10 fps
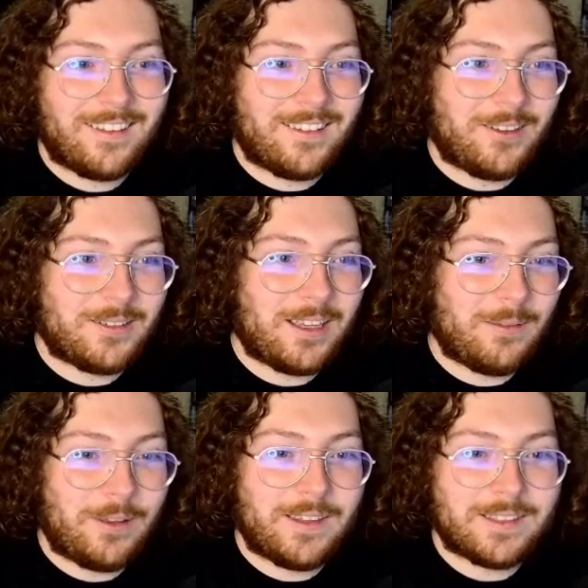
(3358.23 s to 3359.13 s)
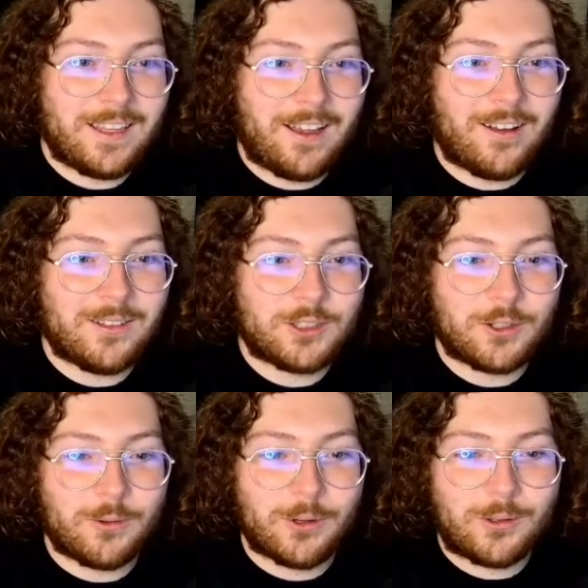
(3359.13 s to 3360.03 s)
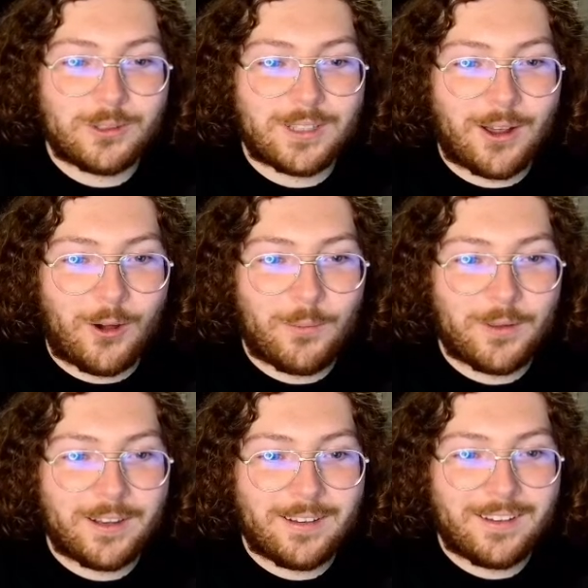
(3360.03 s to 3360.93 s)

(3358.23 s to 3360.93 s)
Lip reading: You're telling me this thing unscrews to open?